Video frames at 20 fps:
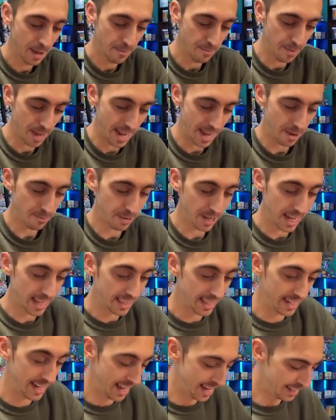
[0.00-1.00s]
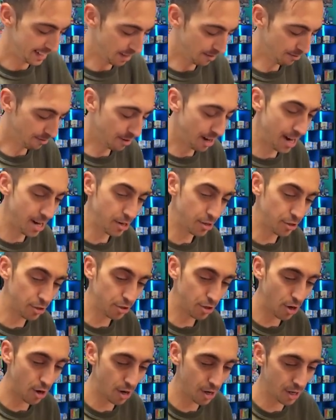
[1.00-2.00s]
Bam, we got the nice fire
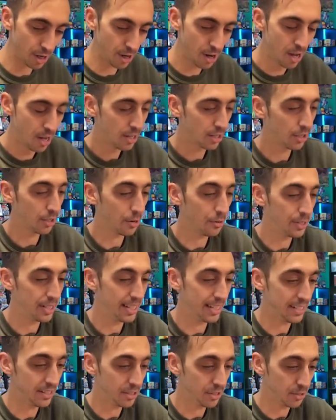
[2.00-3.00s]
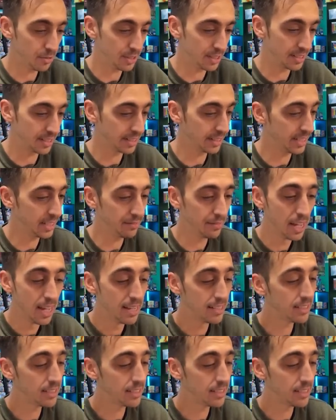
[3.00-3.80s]
starter going into a sleeve.